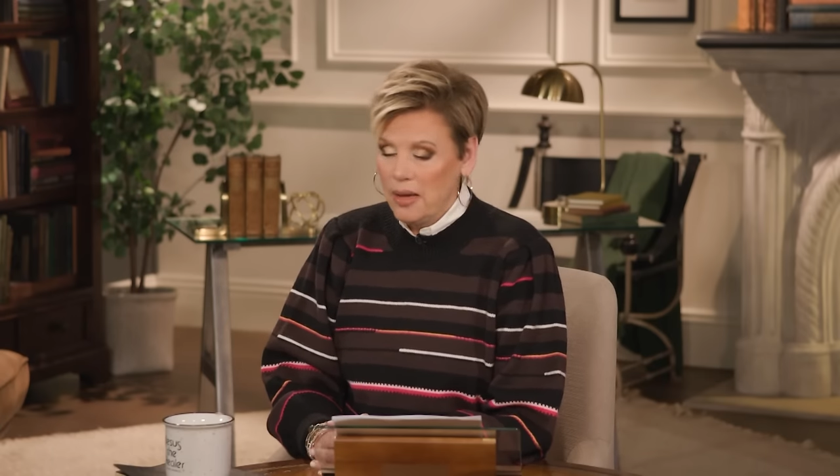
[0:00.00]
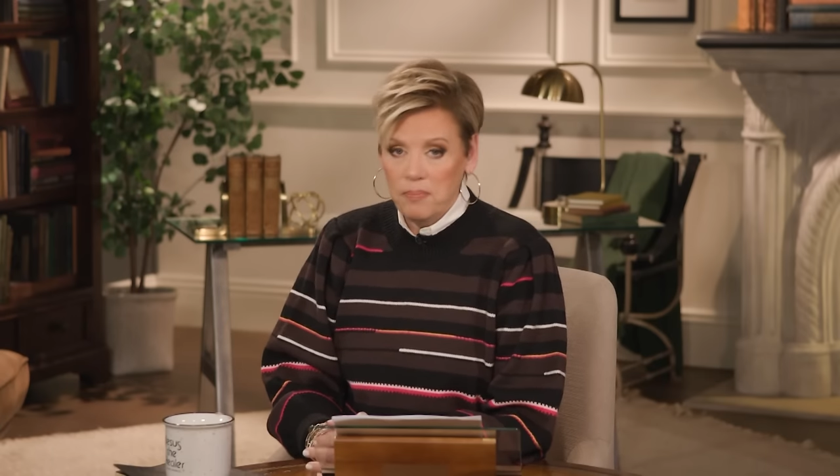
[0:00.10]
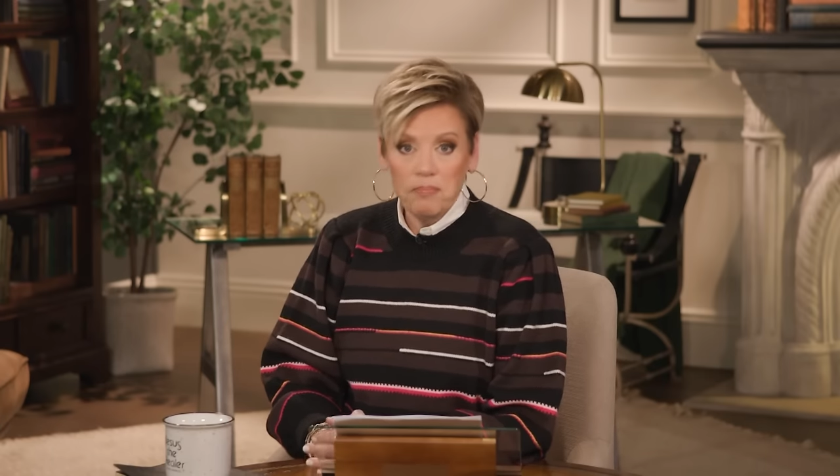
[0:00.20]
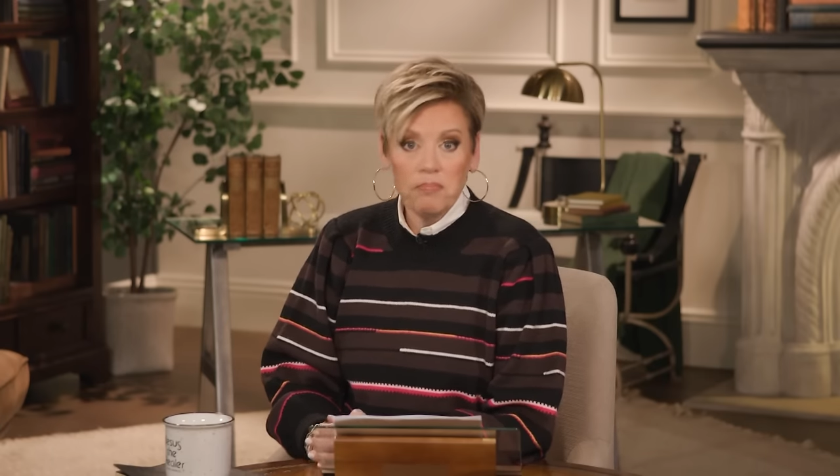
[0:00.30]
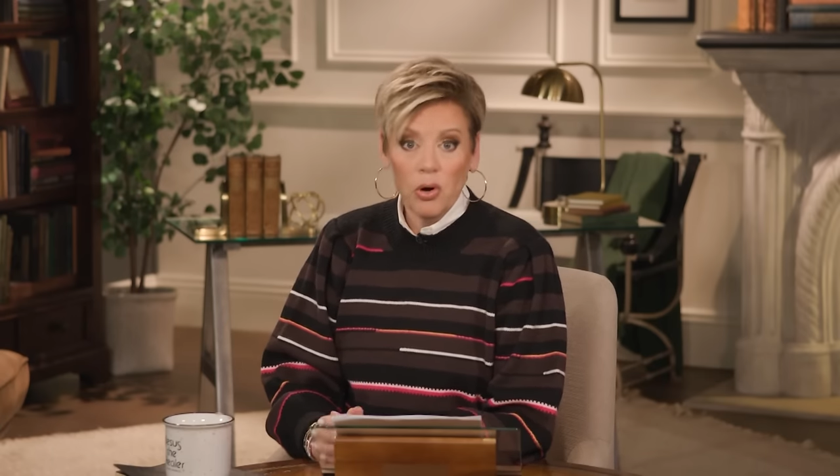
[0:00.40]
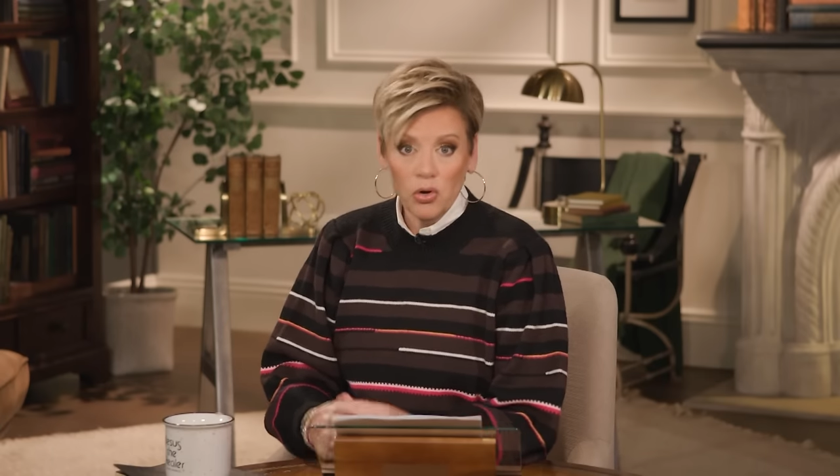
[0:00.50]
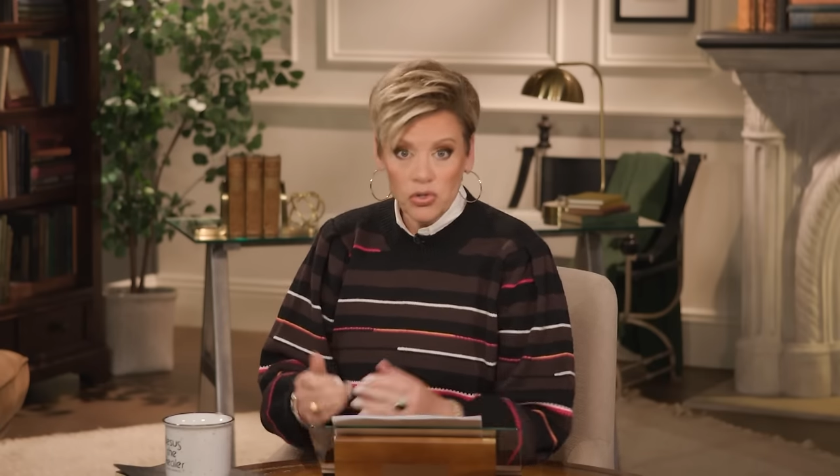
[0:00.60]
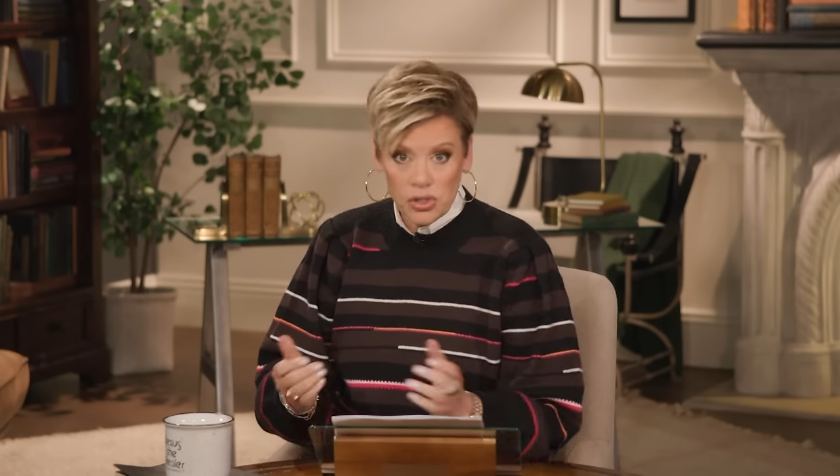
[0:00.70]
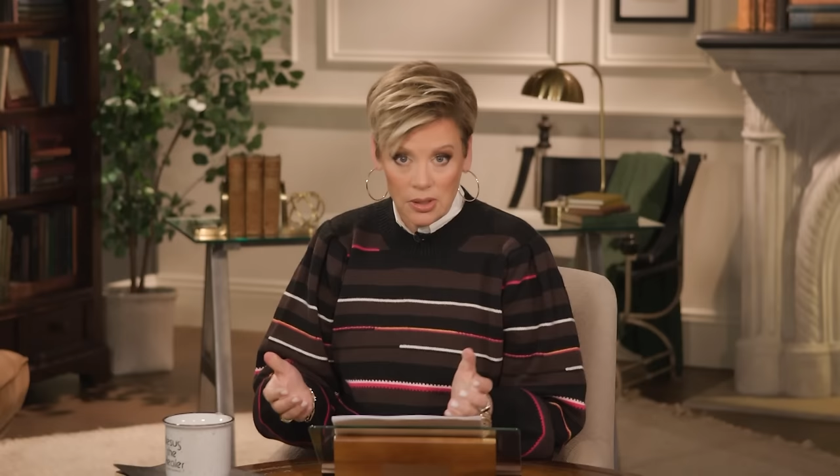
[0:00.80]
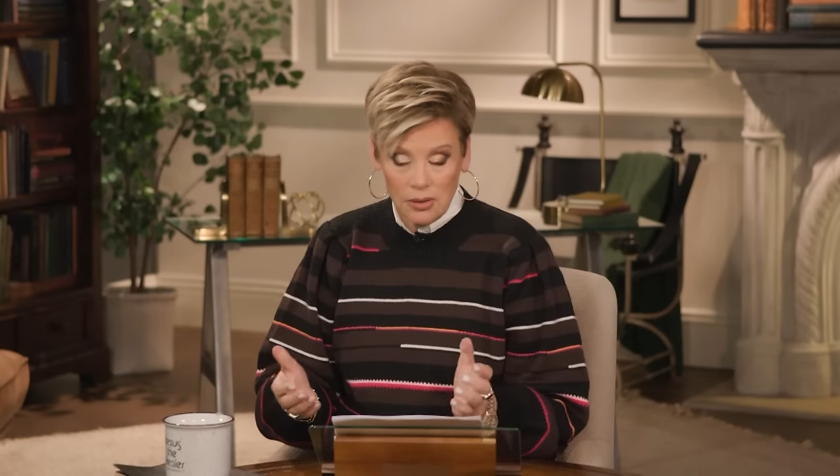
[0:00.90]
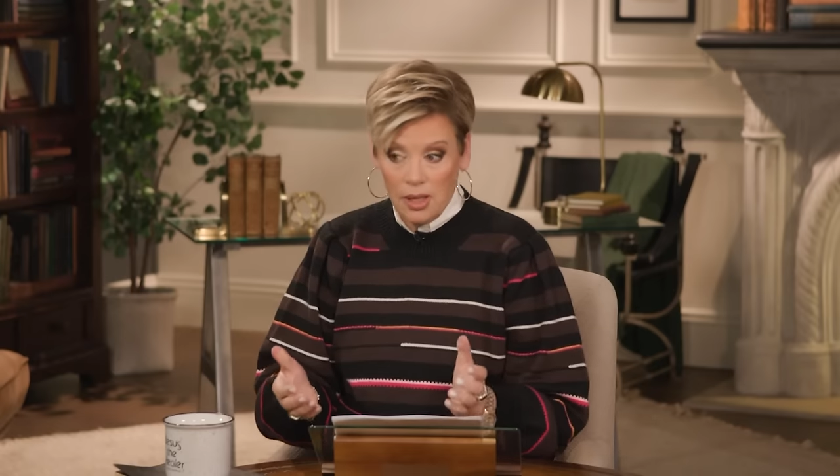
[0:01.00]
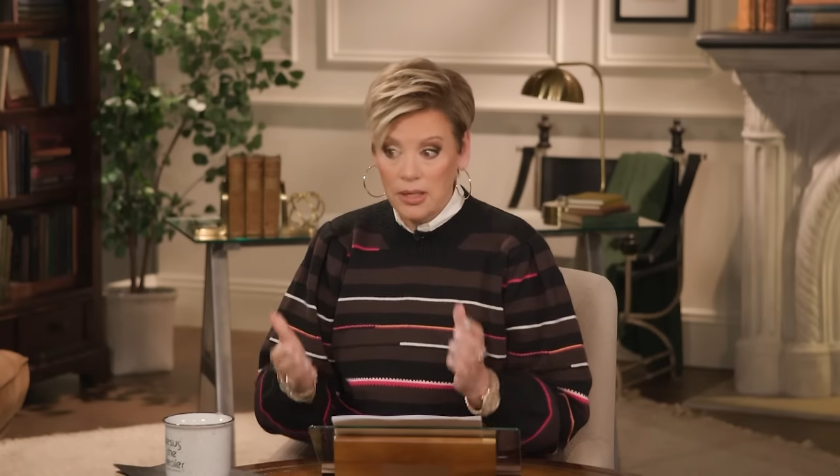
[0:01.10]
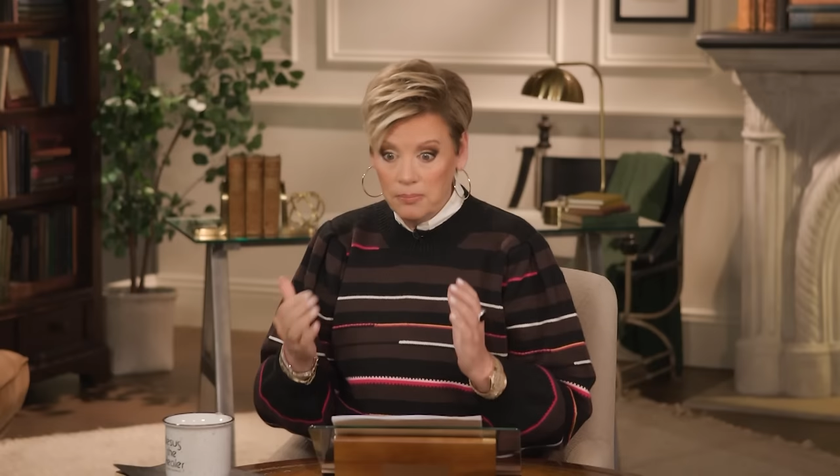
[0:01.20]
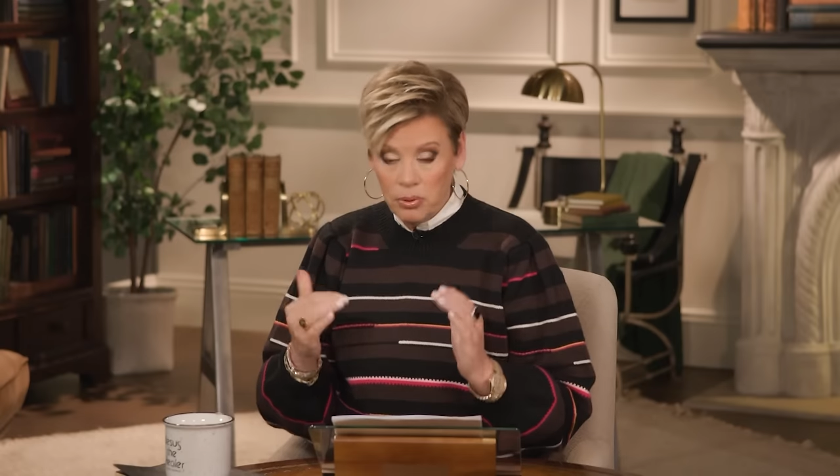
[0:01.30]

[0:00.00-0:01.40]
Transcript: a person, an